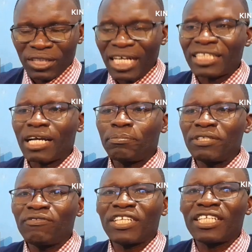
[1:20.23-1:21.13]
that
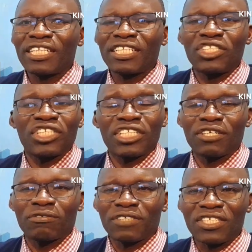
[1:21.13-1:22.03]
captivated the
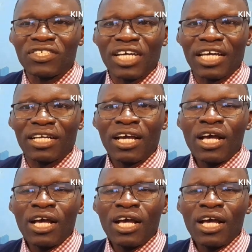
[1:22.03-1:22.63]
children of Israel.